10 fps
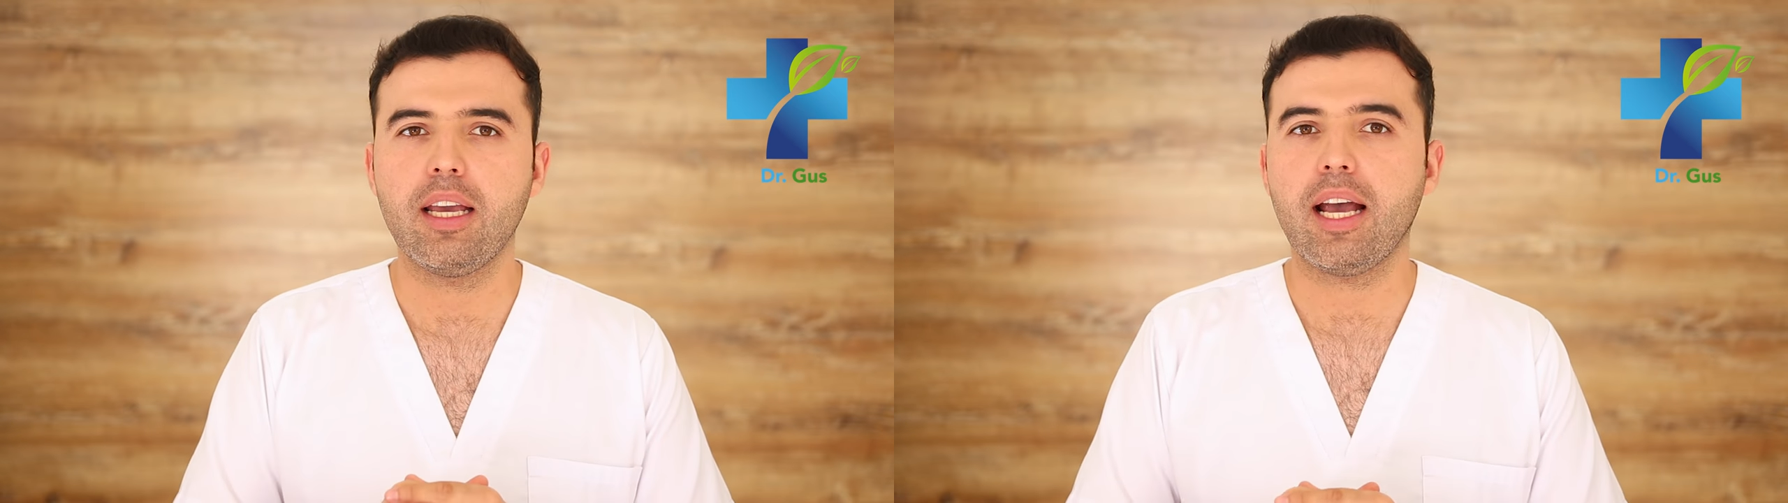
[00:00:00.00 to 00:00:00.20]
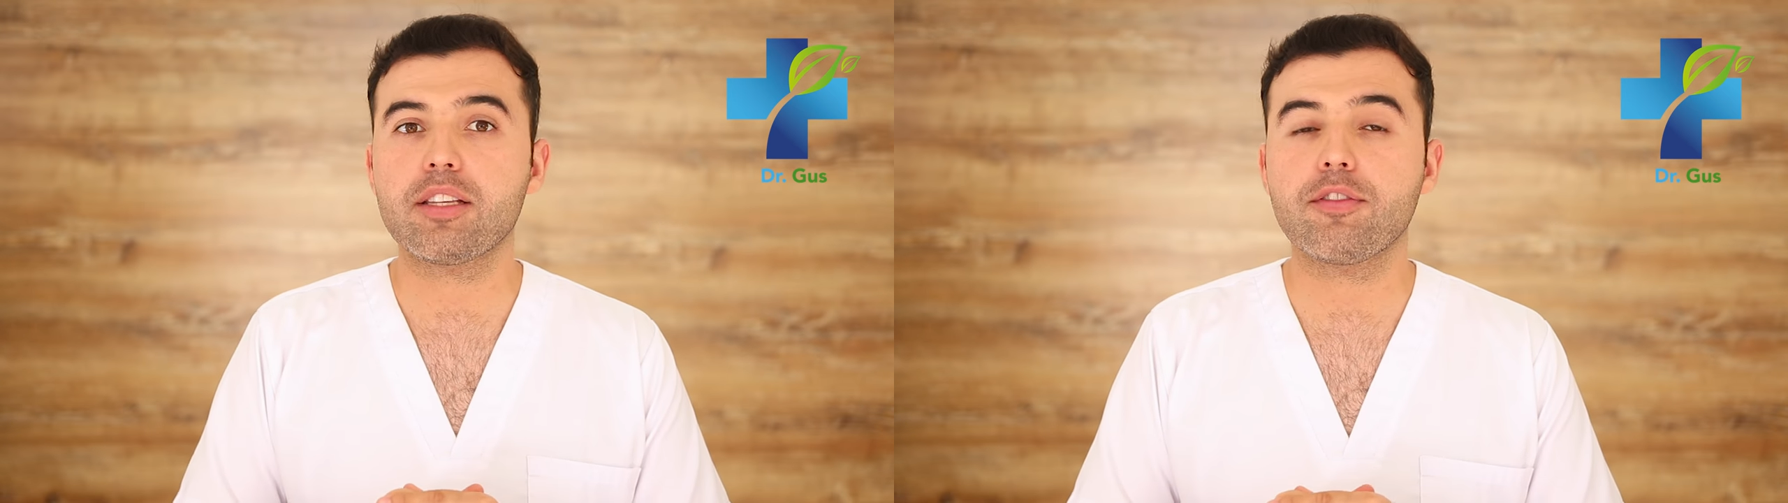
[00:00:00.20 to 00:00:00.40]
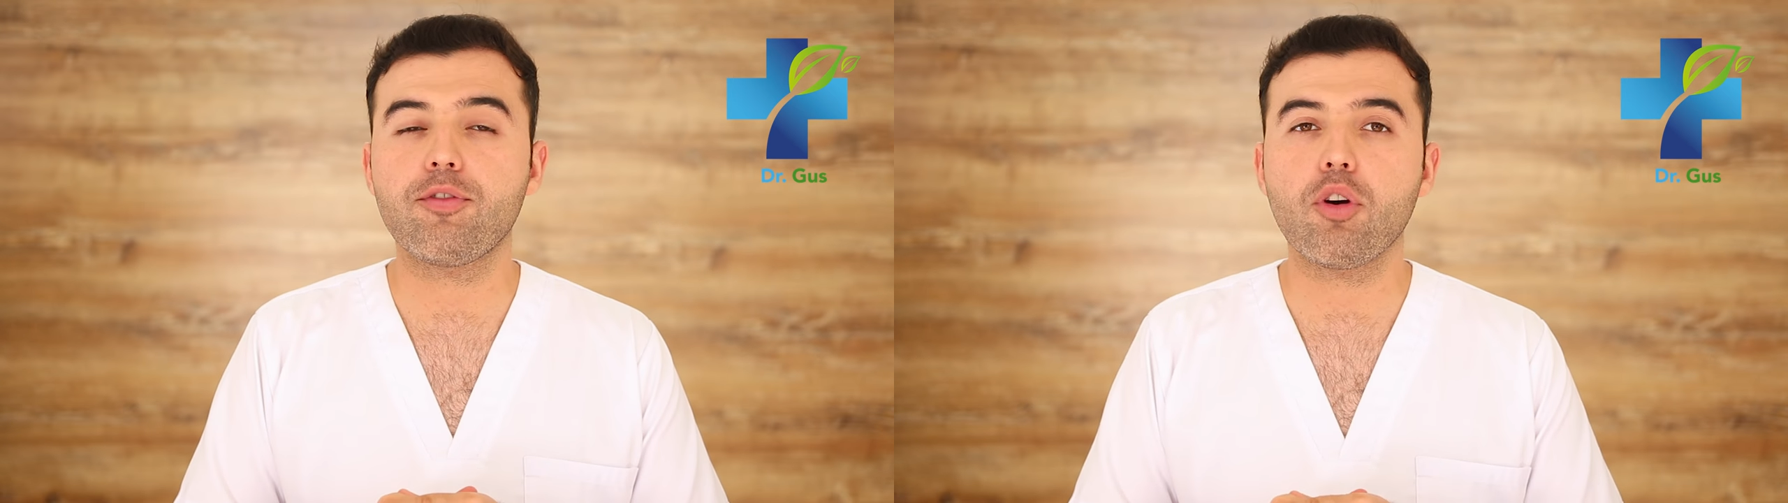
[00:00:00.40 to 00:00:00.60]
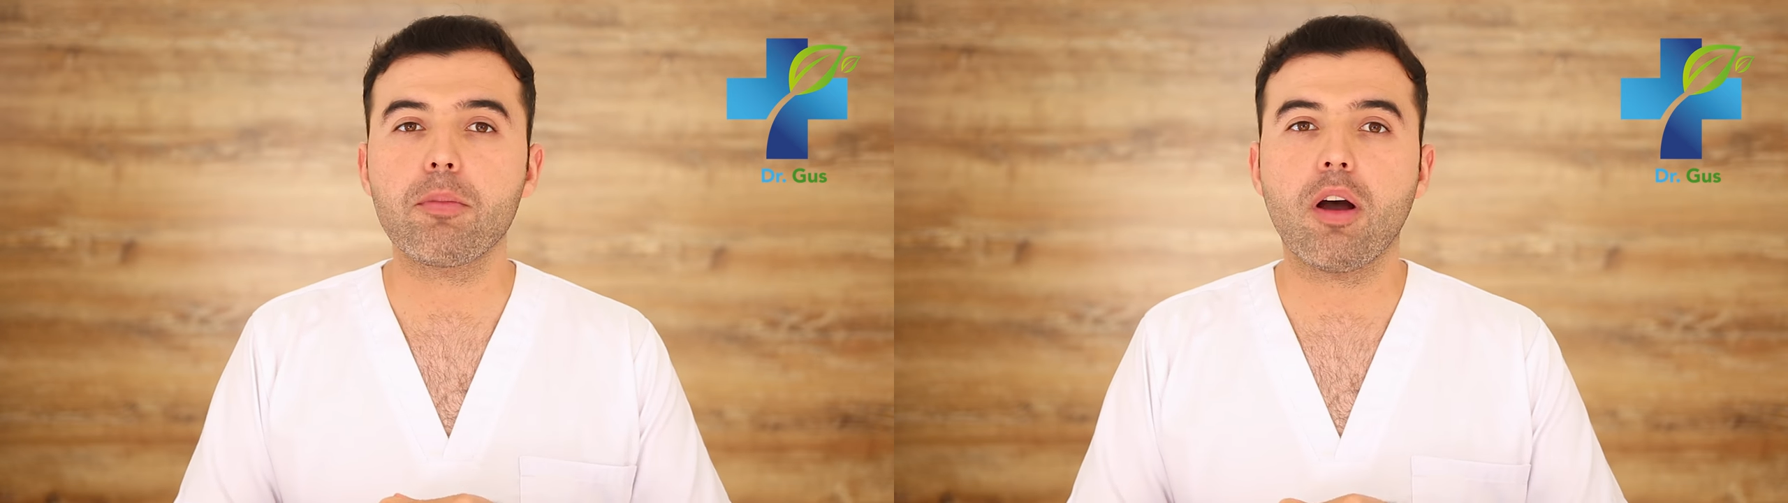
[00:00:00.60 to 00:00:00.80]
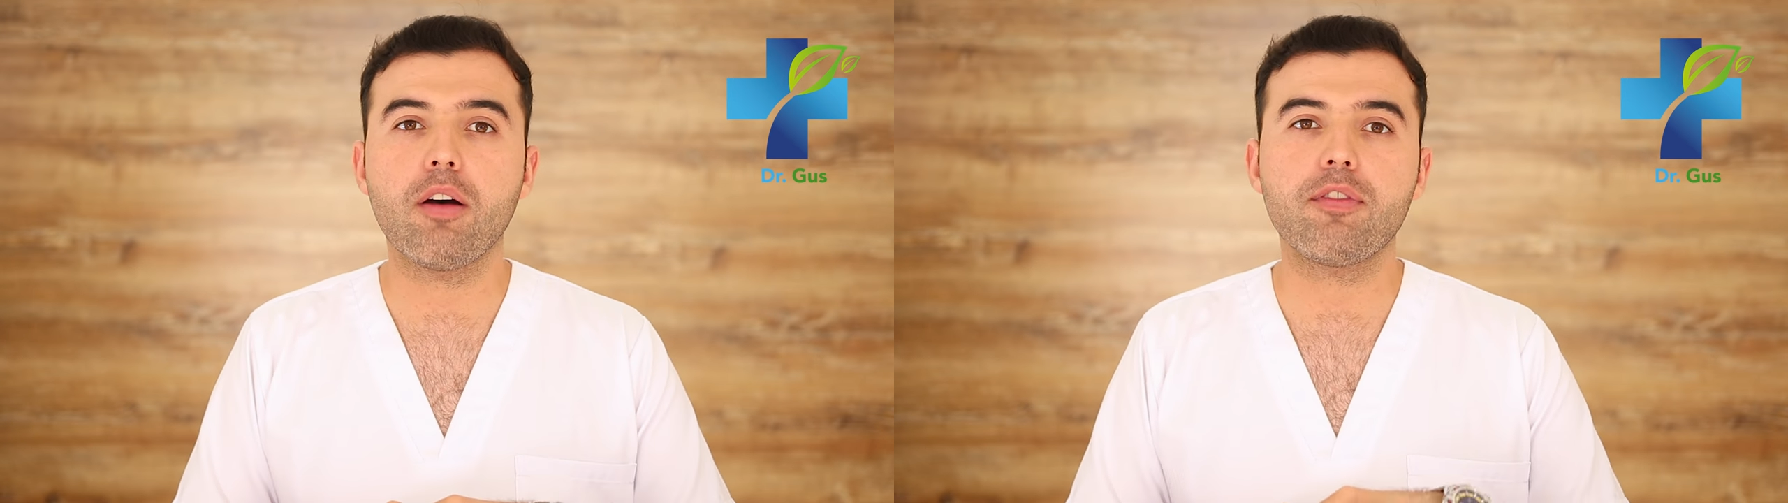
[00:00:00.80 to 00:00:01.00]
as a
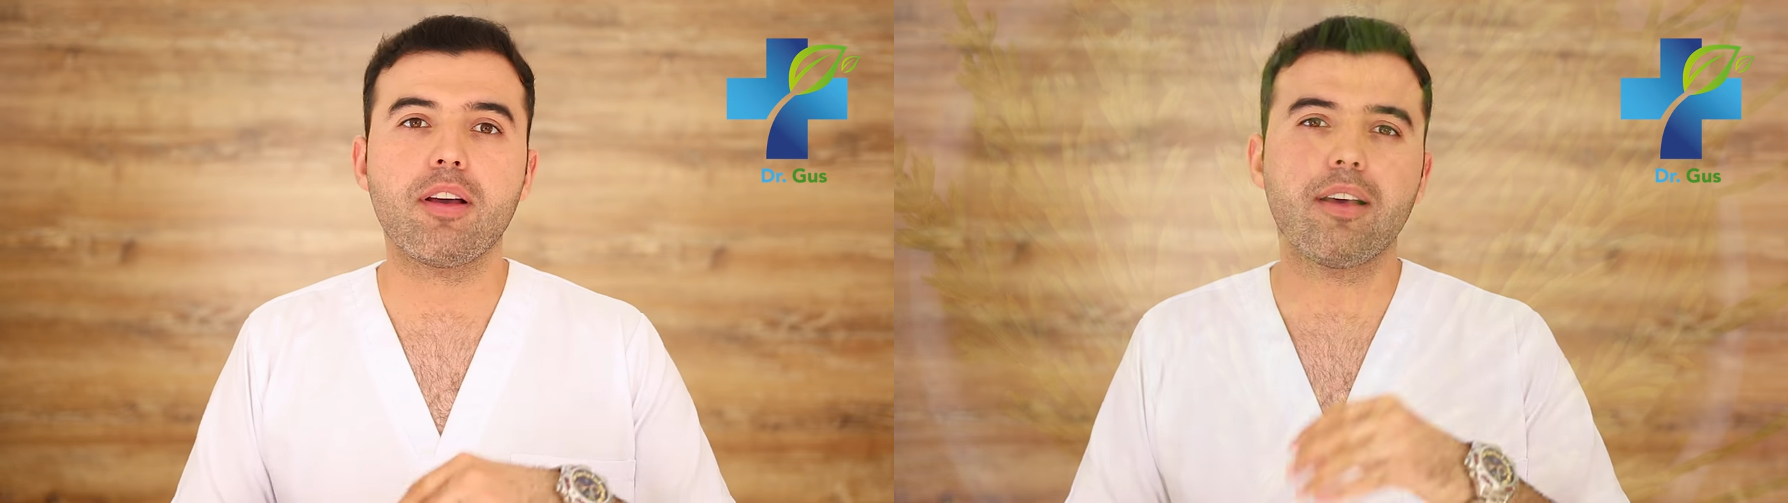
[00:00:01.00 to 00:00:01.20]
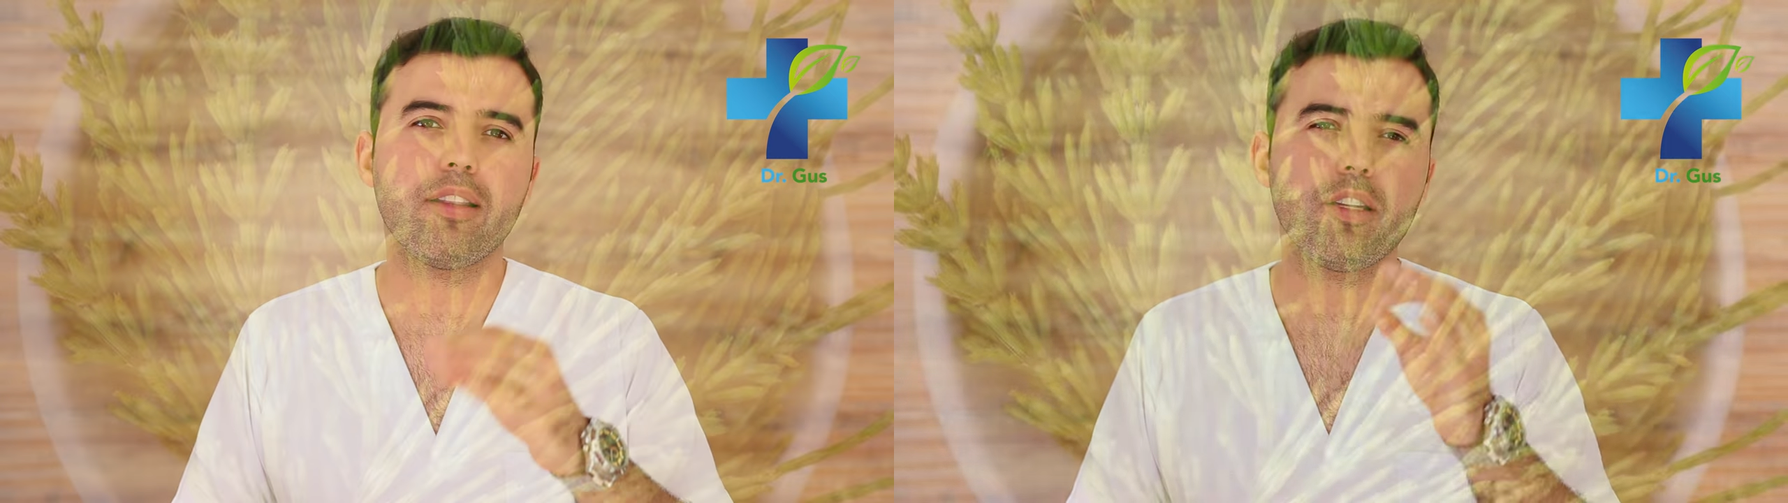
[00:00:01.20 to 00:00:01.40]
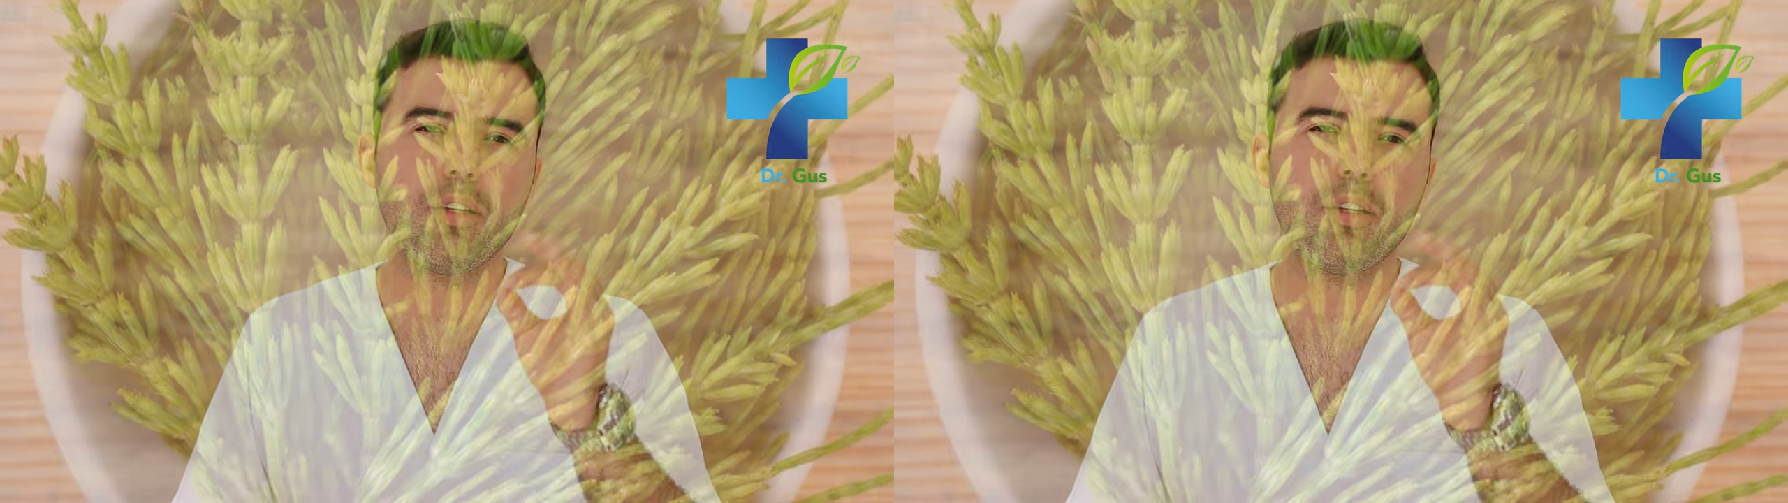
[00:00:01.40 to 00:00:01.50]
form of the,